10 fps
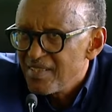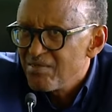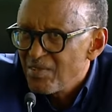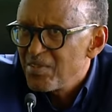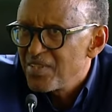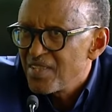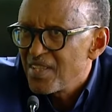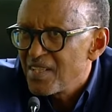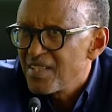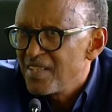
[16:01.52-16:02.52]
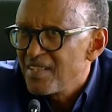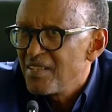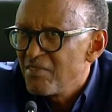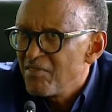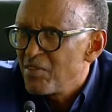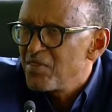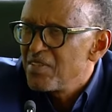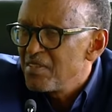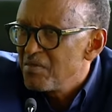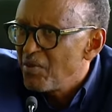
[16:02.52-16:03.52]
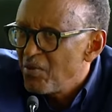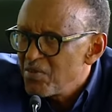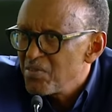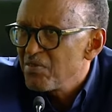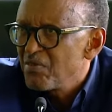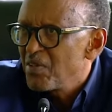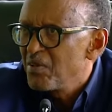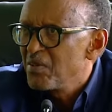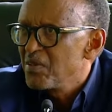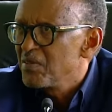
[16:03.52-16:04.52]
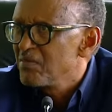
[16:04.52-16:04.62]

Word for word: they've lost that, and they've lost it because of their own